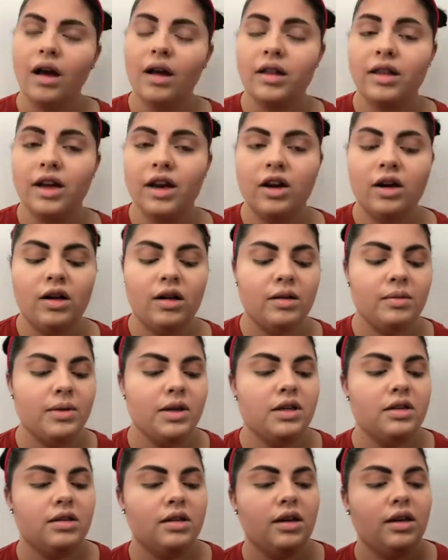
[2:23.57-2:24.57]
Now I'll be
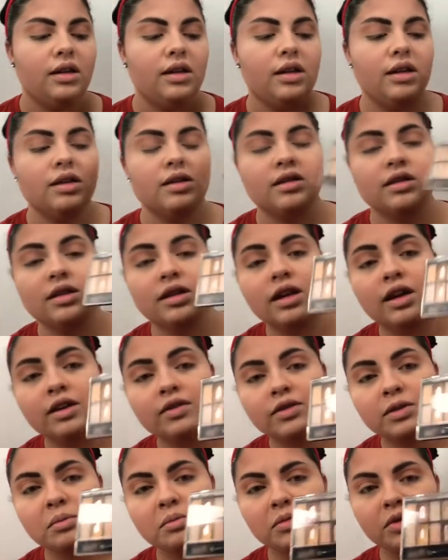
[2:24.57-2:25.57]
using this
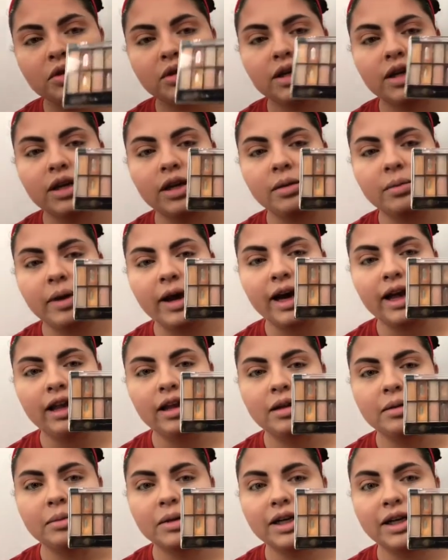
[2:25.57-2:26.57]
Love and Beauty
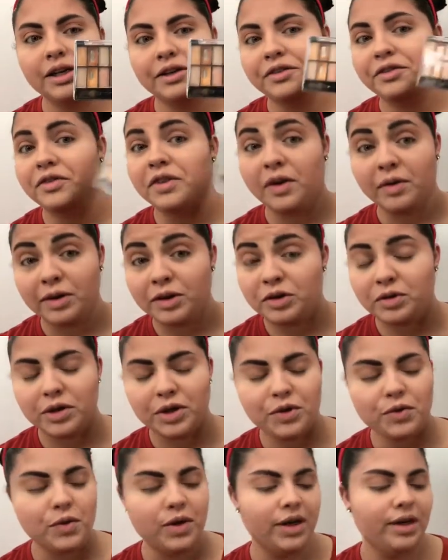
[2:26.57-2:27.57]
palette by Forever
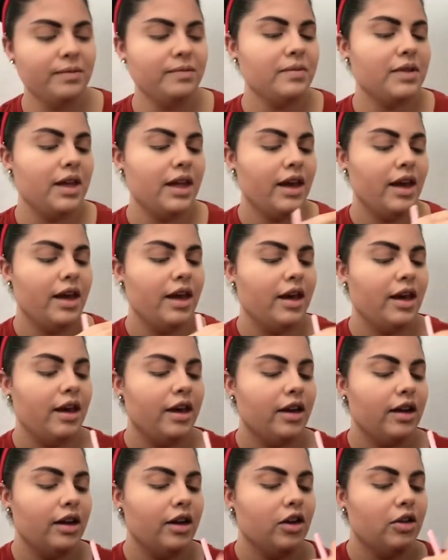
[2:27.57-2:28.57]
21,
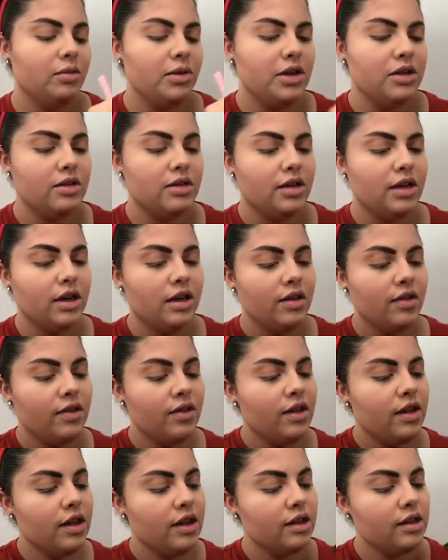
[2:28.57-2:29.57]
and I'll be using
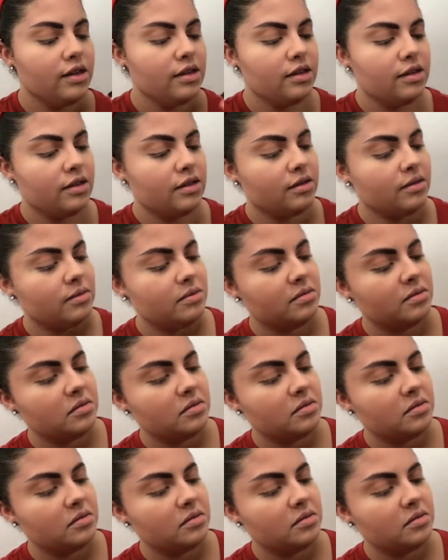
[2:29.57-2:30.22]
this